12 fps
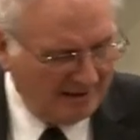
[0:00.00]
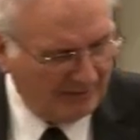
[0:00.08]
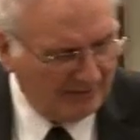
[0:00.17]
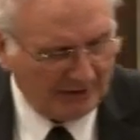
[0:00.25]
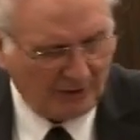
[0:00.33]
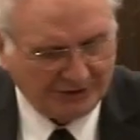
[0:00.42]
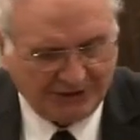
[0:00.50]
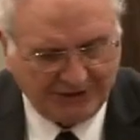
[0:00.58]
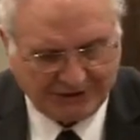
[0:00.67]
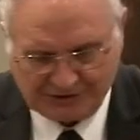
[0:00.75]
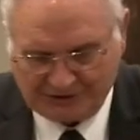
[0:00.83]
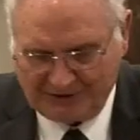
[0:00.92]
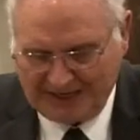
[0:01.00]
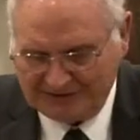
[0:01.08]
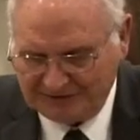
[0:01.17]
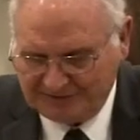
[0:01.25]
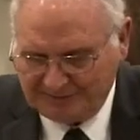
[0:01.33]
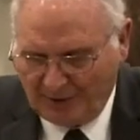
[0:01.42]
When the Lord Jesus
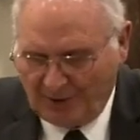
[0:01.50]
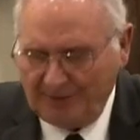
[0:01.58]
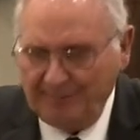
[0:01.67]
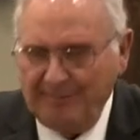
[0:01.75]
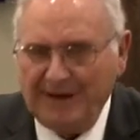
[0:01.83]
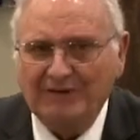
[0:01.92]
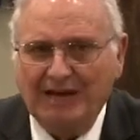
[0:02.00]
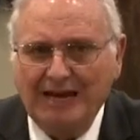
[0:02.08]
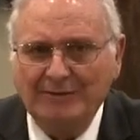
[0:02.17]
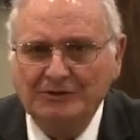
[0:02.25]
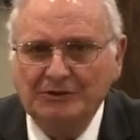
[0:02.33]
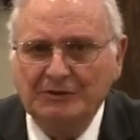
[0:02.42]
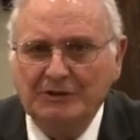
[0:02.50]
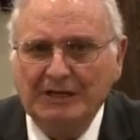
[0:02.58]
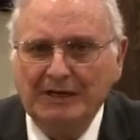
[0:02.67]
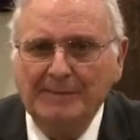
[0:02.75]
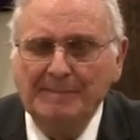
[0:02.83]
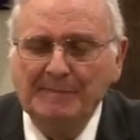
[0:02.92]
Christ was born in Bethlehem of
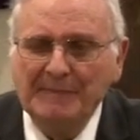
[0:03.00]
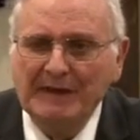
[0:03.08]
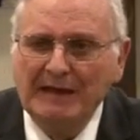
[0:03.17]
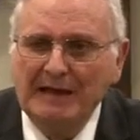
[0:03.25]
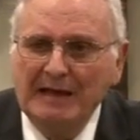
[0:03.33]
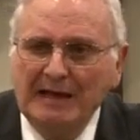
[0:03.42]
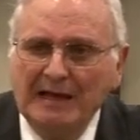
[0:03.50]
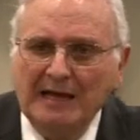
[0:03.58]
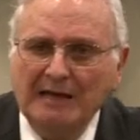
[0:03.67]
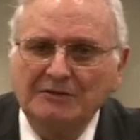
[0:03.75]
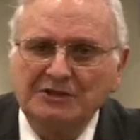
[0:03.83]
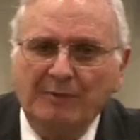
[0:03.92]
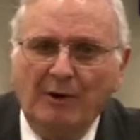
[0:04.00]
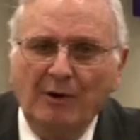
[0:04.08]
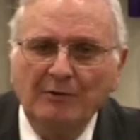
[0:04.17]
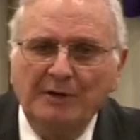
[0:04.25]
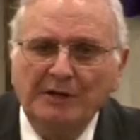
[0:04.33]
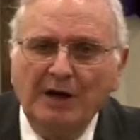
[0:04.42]
Judea, he was
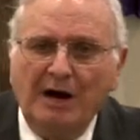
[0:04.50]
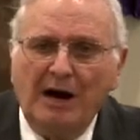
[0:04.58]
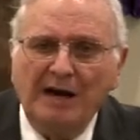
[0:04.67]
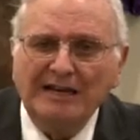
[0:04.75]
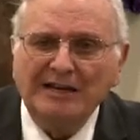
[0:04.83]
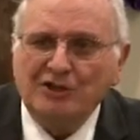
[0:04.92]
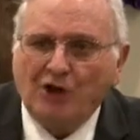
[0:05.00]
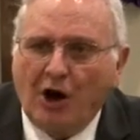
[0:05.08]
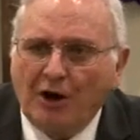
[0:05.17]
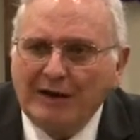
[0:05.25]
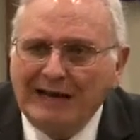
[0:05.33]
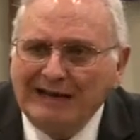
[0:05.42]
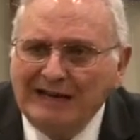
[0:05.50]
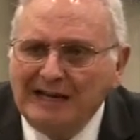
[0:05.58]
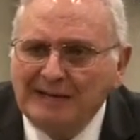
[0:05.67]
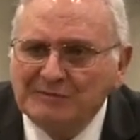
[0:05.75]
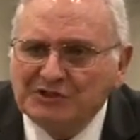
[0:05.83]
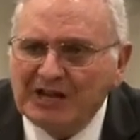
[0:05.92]
born when God incarnated
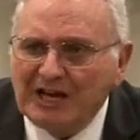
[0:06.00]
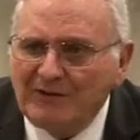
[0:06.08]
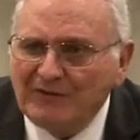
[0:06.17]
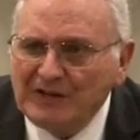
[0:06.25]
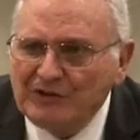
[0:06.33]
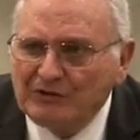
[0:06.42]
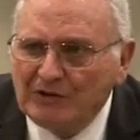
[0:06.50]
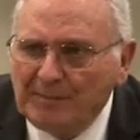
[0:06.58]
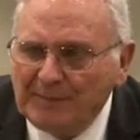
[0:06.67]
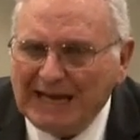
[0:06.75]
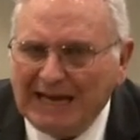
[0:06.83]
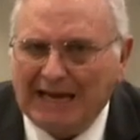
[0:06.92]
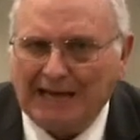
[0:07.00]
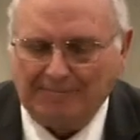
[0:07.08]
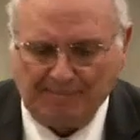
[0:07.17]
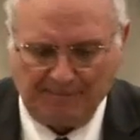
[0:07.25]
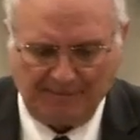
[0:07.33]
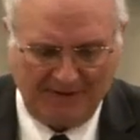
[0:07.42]
himself into a
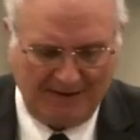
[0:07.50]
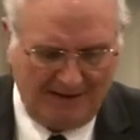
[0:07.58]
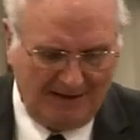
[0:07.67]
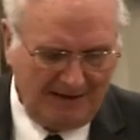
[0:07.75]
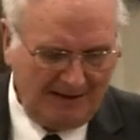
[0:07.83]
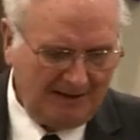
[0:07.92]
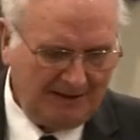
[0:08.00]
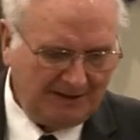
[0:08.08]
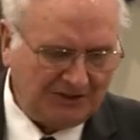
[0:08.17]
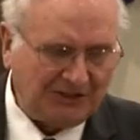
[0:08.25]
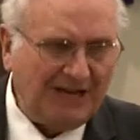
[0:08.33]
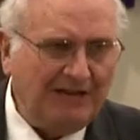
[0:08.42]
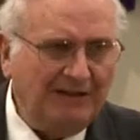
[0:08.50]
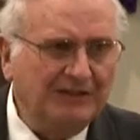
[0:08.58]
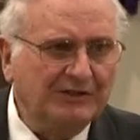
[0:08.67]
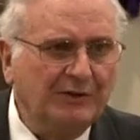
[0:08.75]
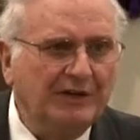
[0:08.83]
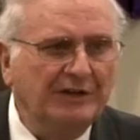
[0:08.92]
man. Satan
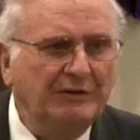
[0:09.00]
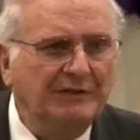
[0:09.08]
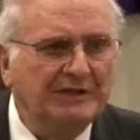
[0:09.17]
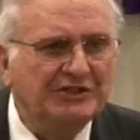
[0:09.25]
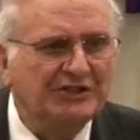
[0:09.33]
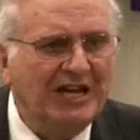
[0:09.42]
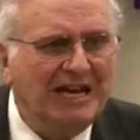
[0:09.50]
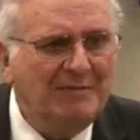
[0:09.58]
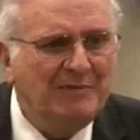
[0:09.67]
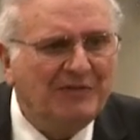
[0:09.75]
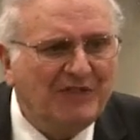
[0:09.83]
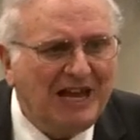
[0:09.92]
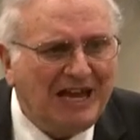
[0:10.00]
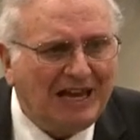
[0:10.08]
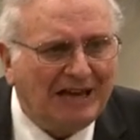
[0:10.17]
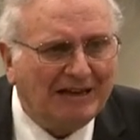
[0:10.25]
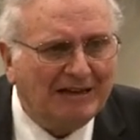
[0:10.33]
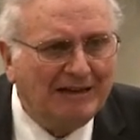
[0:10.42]
is going to do the same
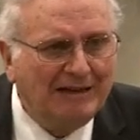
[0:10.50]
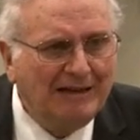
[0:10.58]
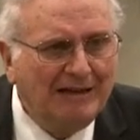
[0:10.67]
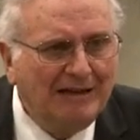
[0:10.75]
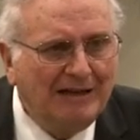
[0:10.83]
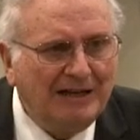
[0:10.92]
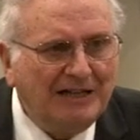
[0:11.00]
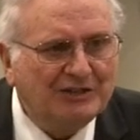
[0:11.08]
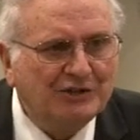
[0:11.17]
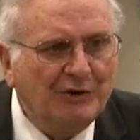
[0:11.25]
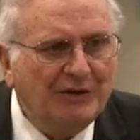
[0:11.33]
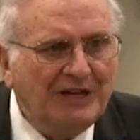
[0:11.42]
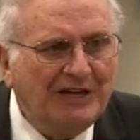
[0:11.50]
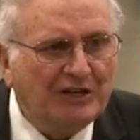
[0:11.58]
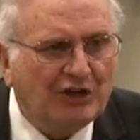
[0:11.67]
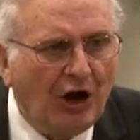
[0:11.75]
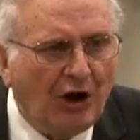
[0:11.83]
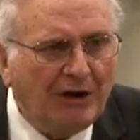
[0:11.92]
thing. He's going to
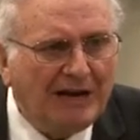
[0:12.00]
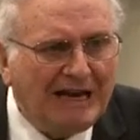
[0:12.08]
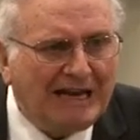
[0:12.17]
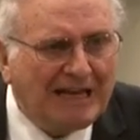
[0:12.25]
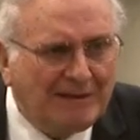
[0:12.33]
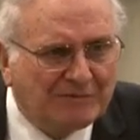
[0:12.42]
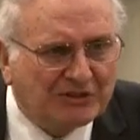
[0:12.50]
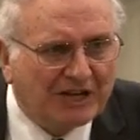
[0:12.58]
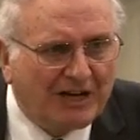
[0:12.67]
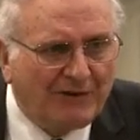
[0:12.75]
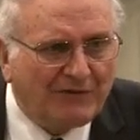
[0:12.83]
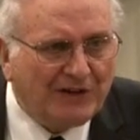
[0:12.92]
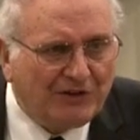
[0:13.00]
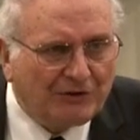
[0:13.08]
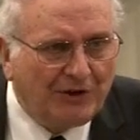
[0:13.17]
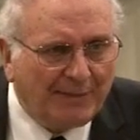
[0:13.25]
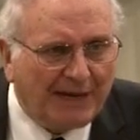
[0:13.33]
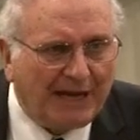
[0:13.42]
incarnate himself
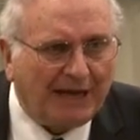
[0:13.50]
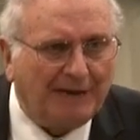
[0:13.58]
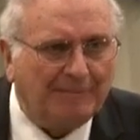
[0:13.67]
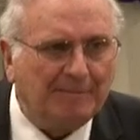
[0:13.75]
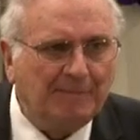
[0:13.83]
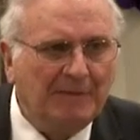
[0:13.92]
into a man.